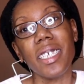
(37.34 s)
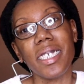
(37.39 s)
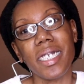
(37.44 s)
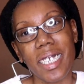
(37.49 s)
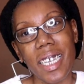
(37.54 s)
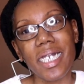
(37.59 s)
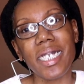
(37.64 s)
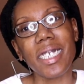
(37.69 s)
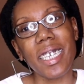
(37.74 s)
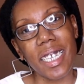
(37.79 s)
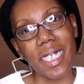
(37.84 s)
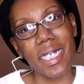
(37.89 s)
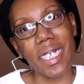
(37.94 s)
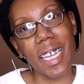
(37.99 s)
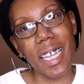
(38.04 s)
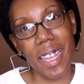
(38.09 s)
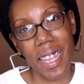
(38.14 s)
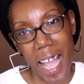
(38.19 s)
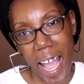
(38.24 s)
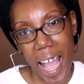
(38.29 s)
Since he
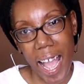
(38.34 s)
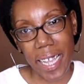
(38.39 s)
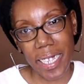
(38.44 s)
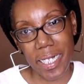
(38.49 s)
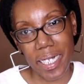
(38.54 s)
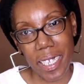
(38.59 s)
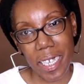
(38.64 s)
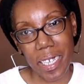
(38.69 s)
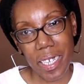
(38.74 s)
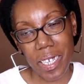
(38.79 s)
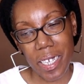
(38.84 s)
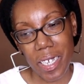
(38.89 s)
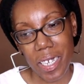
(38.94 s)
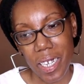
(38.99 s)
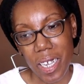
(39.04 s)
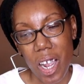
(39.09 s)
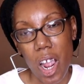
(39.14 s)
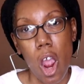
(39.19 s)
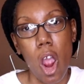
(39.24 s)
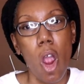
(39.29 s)
did that,
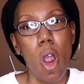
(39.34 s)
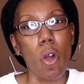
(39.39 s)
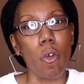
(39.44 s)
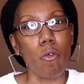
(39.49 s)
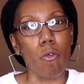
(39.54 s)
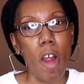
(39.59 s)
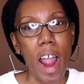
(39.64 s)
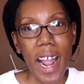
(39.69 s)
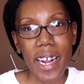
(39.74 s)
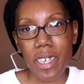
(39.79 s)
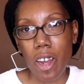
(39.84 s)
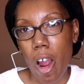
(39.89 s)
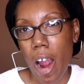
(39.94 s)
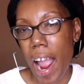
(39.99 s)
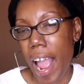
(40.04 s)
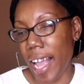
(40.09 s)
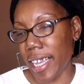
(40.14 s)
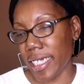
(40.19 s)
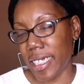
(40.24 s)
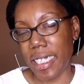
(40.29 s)

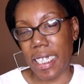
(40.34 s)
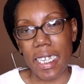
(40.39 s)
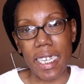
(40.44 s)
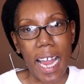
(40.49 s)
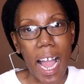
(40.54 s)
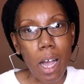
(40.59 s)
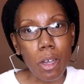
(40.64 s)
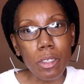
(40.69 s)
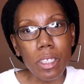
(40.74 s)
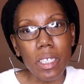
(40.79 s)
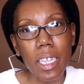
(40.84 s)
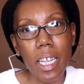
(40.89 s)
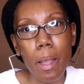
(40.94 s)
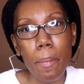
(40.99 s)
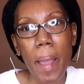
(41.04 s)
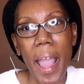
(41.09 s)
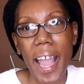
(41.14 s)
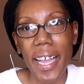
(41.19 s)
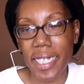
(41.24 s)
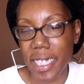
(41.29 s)
Ragnar has denounced
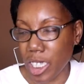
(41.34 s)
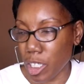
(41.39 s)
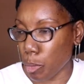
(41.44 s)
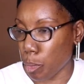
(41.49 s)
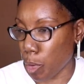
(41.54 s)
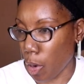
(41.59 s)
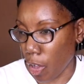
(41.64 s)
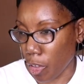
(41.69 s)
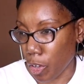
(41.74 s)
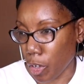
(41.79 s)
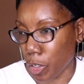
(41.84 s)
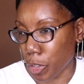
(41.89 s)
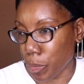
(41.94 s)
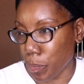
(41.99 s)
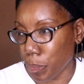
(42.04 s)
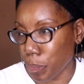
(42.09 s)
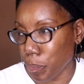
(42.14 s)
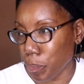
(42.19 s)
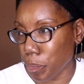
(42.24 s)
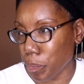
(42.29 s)
him as his brother,
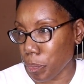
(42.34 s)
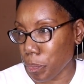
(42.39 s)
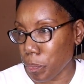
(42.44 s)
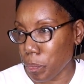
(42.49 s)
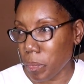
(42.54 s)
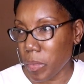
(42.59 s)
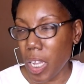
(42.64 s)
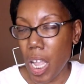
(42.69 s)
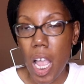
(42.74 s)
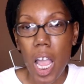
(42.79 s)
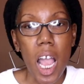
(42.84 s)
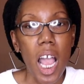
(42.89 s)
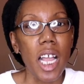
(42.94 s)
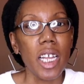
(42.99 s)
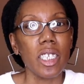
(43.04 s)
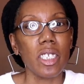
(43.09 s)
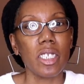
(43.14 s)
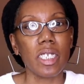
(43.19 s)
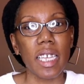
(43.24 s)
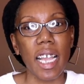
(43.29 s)

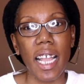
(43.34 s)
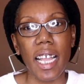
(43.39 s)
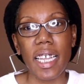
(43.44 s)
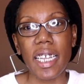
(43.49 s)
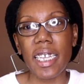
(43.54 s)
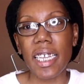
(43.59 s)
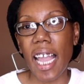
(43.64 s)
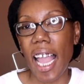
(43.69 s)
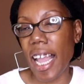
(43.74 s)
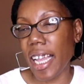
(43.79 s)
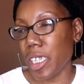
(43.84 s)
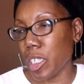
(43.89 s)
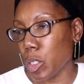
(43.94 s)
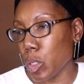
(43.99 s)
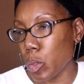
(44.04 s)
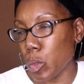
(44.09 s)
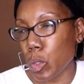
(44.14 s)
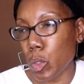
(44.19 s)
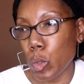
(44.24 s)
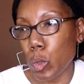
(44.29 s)
said he can't
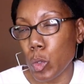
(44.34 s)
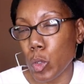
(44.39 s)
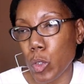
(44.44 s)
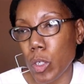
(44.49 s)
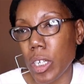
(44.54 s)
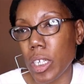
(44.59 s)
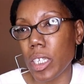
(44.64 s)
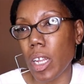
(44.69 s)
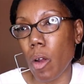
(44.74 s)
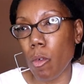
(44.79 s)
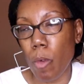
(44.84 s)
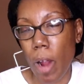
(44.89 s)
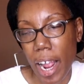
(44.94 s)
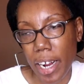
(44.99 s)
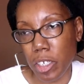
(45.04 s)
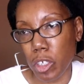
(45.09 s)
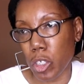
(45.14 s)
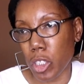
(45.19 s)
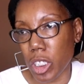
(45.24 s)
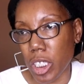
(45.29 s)
use Uhtred
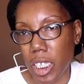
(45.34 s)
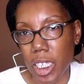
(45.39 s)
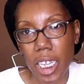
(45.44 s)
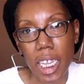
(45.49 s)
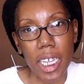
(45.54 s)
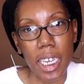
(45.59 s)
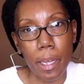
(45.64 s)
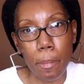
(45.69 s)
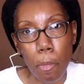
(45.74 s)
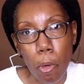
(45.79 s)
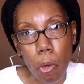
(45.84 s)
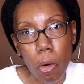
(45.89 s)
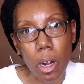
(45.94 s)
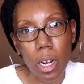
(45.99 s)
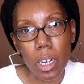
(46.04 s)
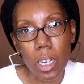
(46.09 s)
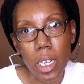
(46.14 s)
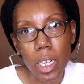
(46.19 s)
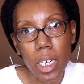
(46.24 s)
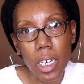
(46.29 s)
Ragnarsson
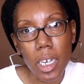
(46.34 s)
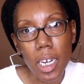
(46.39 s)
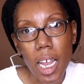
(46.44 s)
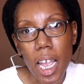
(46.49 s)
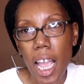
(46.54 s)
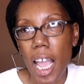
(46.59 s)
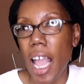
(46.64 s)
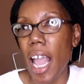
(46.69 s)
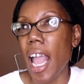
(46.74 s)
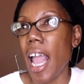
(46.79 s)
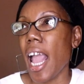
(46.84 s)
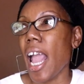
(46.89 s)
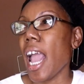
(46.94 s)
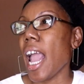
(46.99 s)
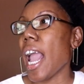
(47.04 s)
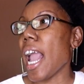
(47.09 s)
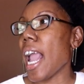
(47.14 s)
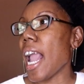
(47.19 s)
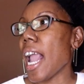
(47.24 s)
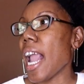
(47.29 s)
anymore,
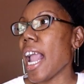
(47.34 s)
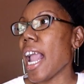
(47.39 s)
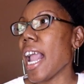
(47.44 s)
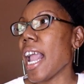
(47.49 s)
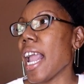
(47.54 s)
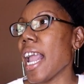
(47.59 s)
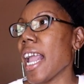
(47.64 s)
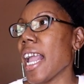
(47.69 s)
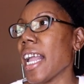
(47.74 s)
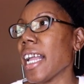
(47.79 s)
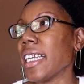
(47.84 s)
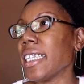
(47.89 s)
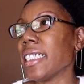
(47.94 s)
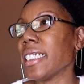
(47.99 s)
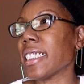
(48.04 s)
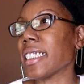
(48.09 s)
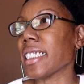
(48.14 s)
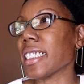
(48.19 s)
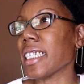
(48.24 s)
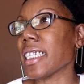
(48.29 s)

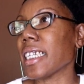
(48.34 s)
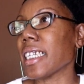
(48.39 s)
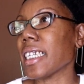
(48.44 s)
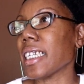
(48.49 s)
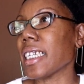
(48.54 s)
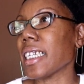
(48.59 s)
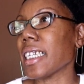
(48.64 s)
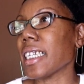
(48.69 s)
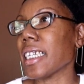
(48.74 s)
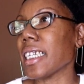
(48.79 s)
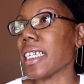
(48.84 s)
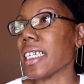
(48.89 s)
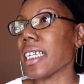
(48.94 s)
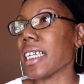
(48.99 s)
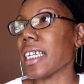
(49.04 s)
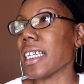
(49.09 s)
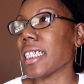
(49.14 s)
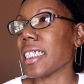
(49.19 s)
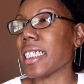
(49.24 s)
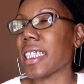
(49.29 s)
and
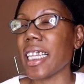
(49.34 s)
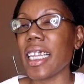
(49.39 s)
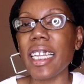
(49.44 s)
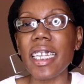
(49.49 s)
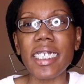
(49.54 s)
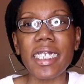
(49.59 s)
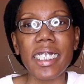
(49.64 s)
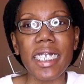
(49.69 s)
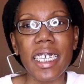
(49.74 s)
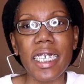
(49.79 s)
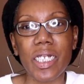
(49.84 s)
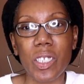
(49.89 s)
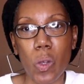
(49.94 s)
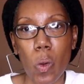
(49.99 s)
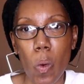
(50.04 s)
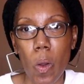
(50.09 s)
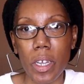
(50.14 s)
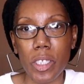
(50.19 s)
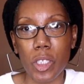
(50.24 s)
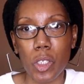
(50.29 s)
this is
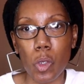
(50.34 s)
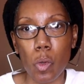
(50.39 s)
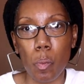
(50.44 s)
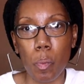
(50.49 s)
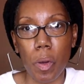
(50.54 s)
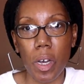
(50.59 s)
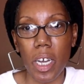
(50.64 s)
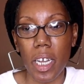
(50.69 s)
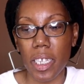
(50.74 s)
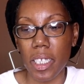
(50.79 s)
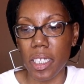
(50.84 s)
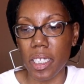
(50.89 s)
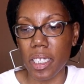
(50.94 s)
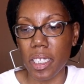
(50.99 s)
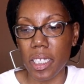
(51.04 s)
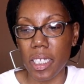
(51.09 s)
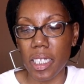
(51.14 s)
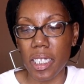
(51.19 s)
going to put